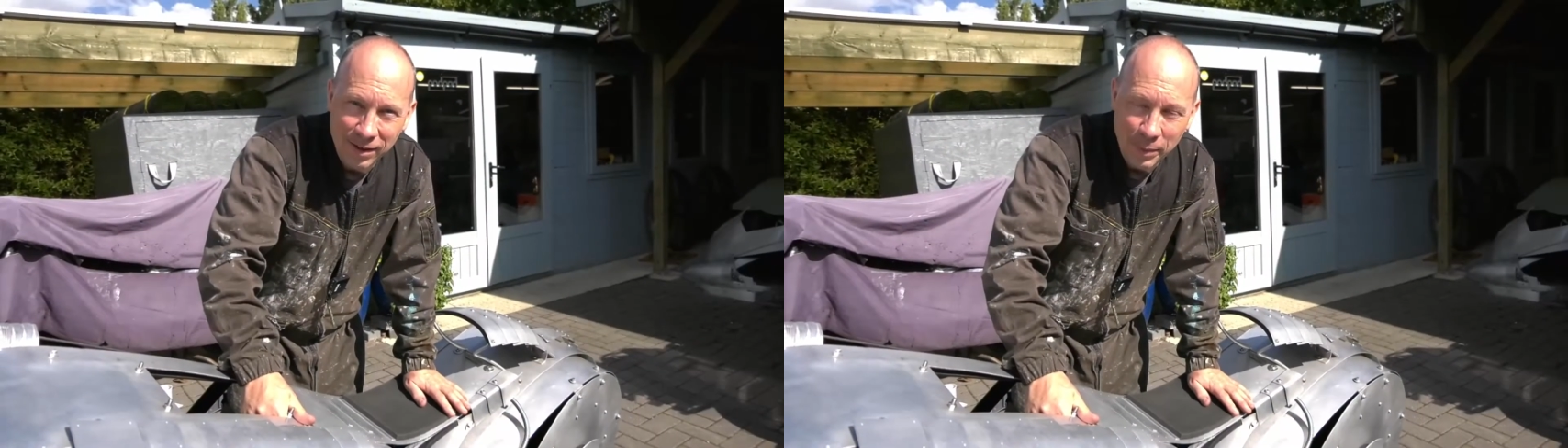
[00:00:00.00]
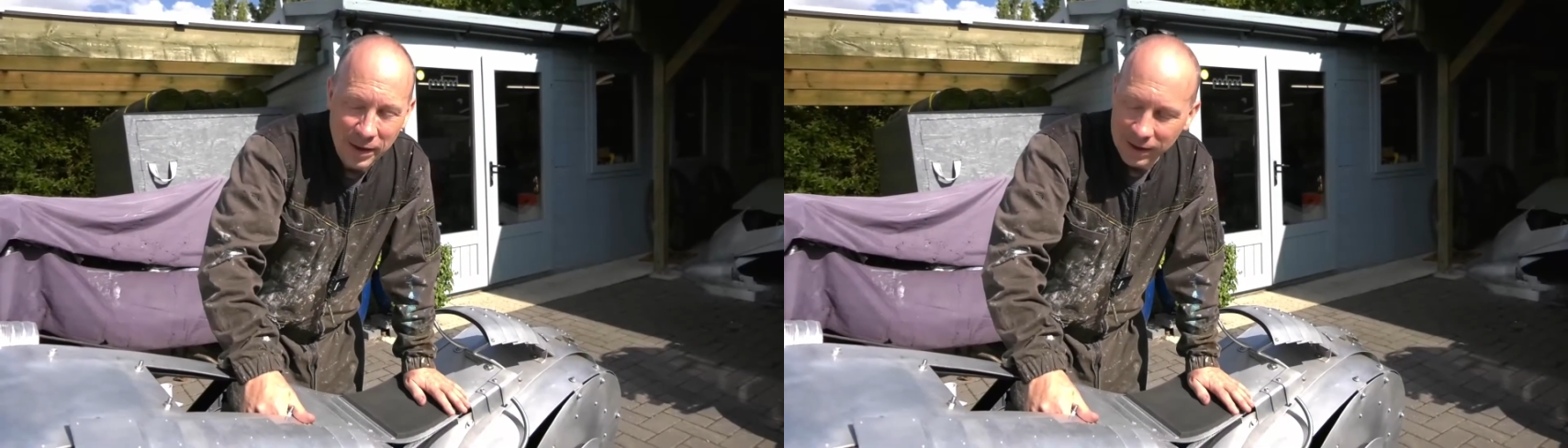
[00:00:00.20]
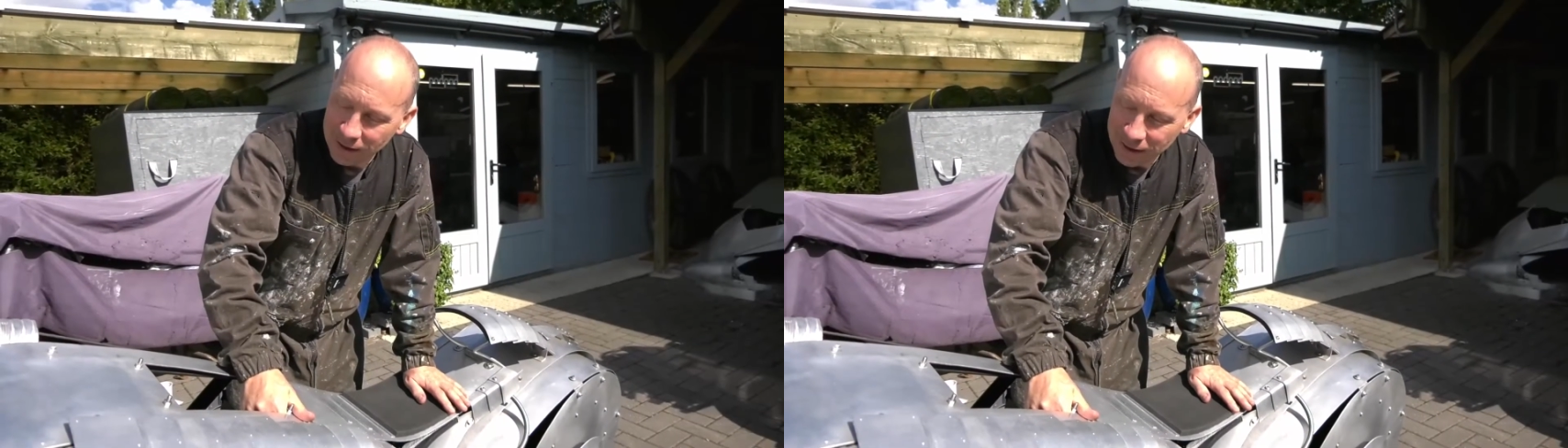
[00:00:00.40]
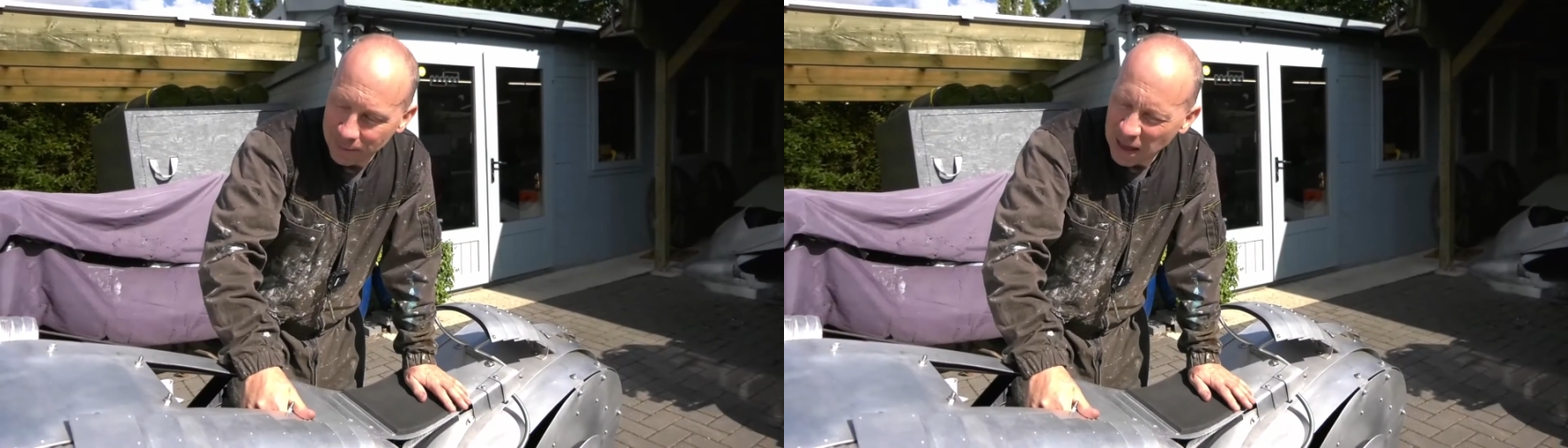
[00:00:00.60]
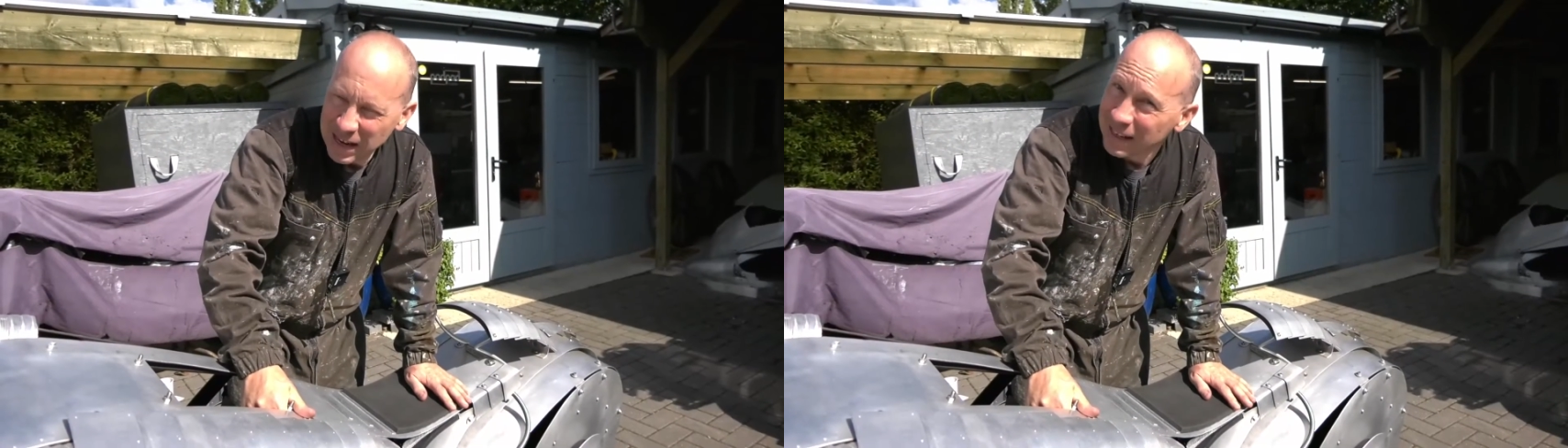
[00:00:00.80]
up being a
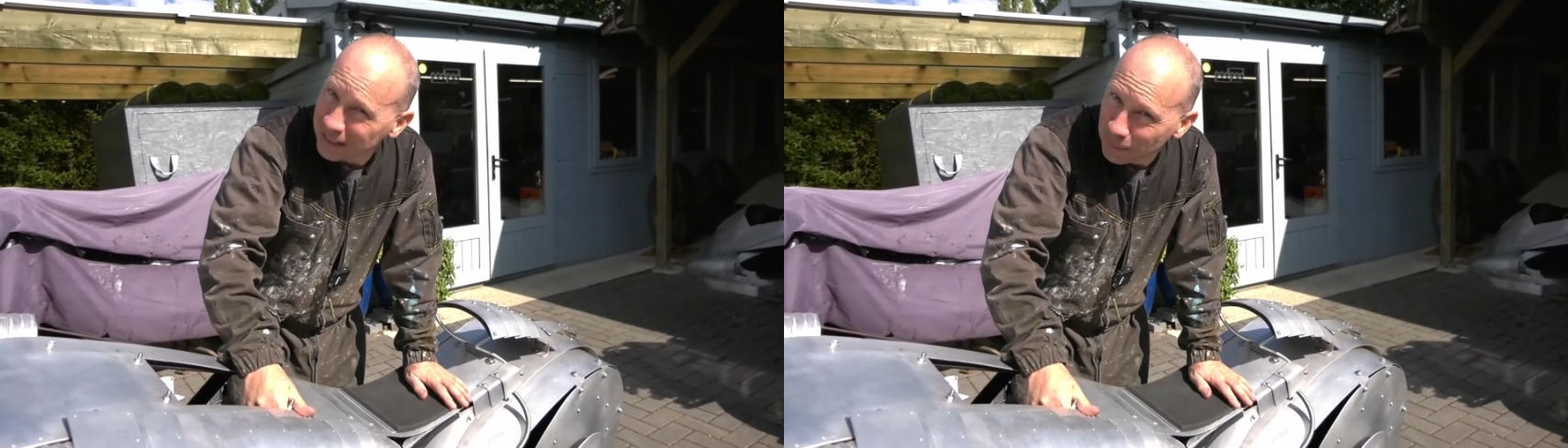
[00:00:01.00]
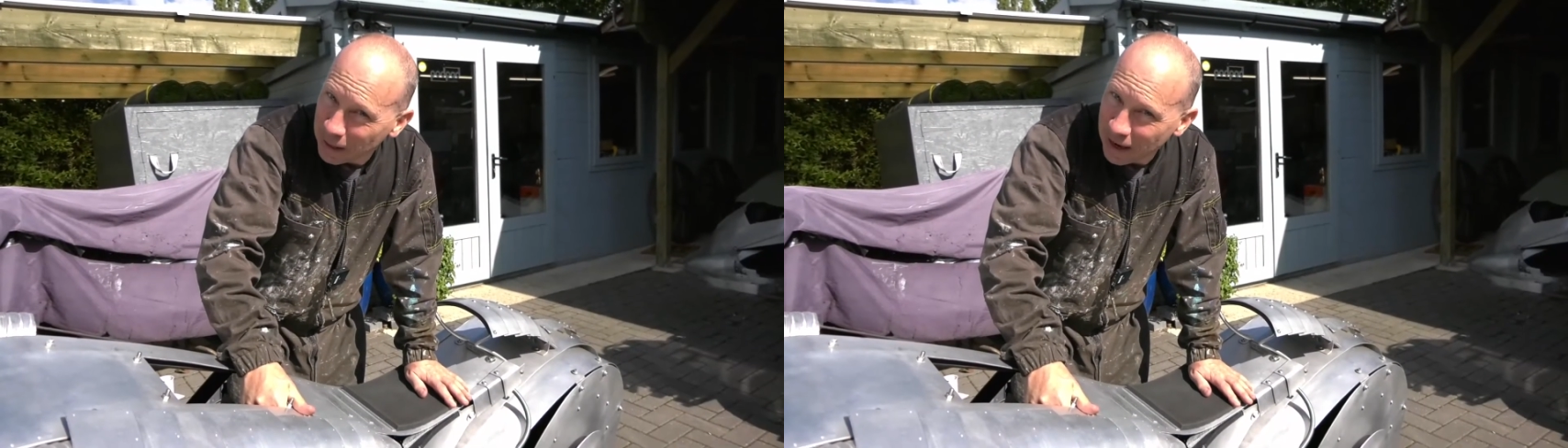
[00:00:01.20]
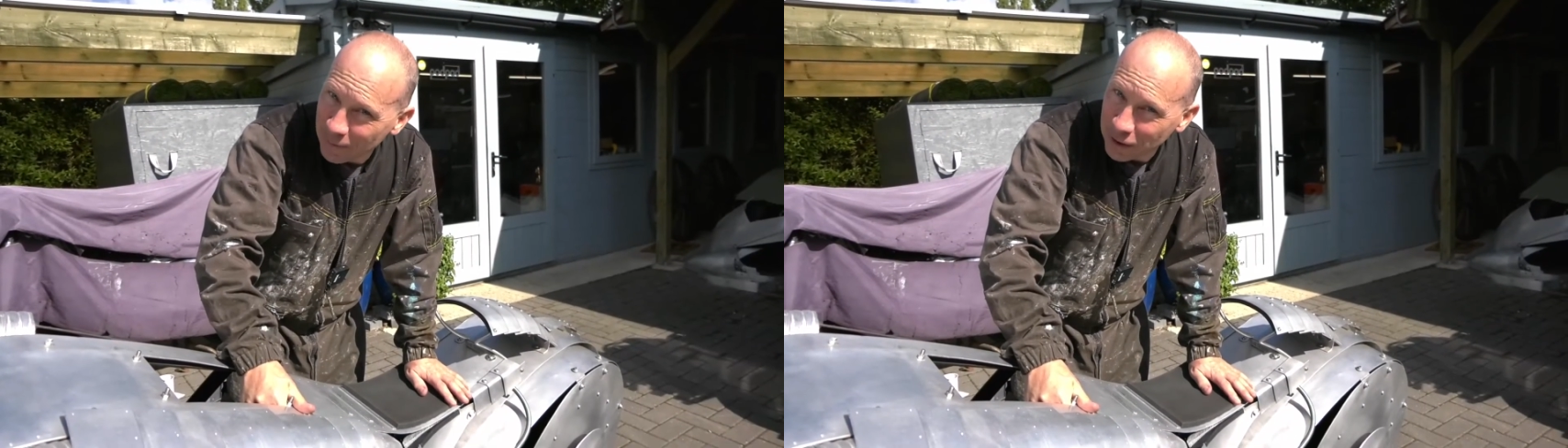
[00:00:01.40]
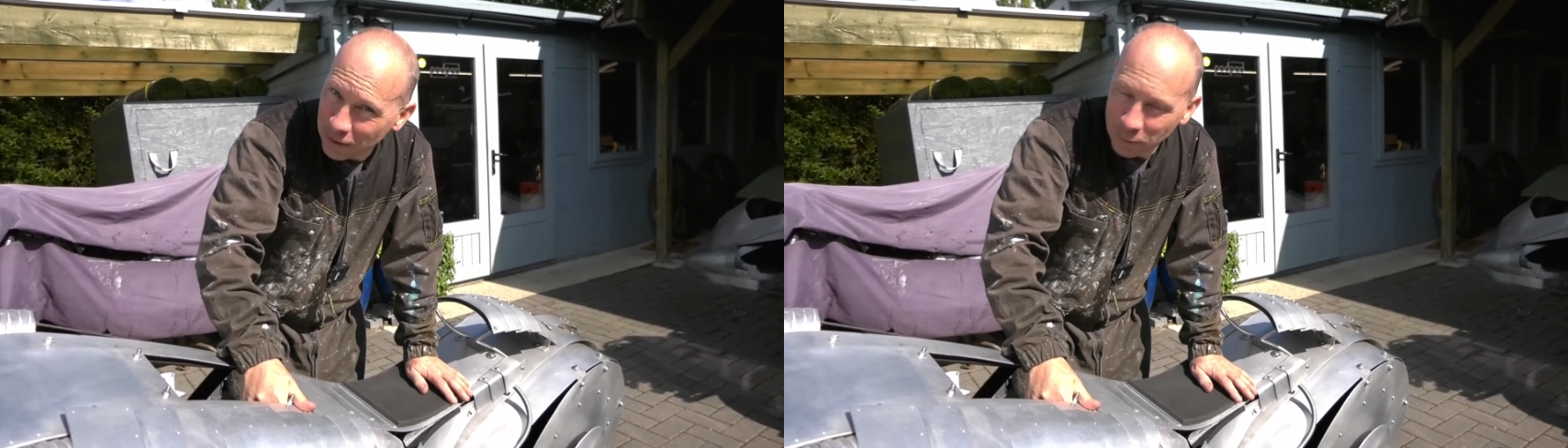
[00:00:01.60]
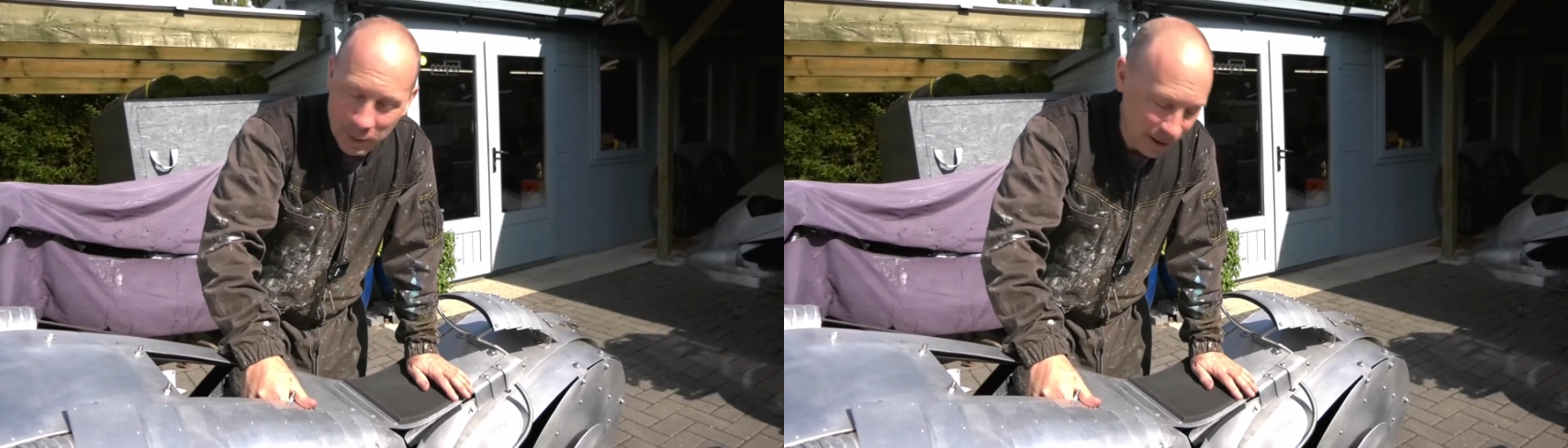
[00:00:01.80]
little bit heavier than we